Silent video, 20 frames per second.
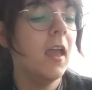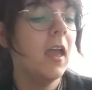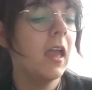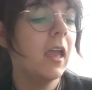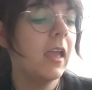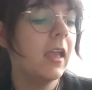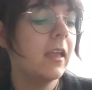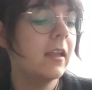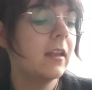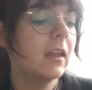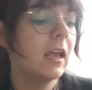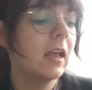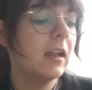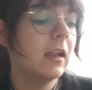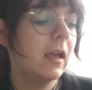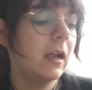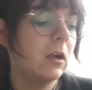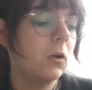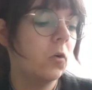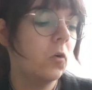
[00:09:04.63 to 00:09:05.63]
in
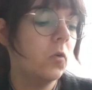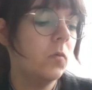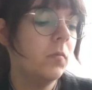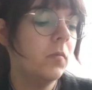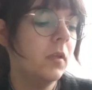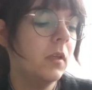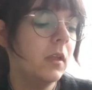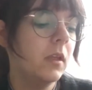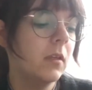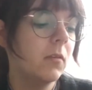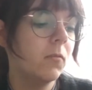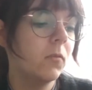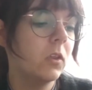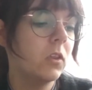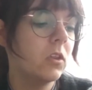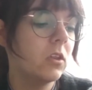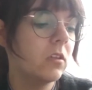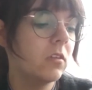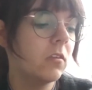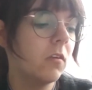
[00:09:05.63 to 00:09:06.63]
Lagon,
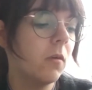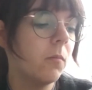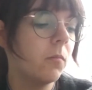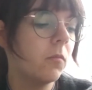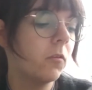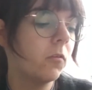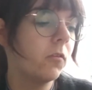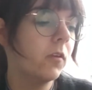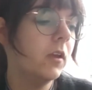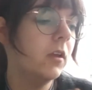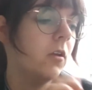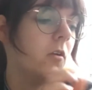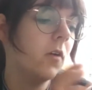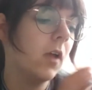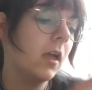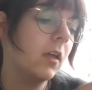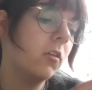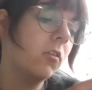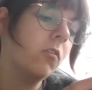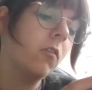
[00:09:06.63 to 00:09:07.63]
which is merino
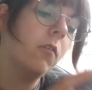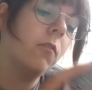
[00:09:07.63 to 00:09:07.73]
extra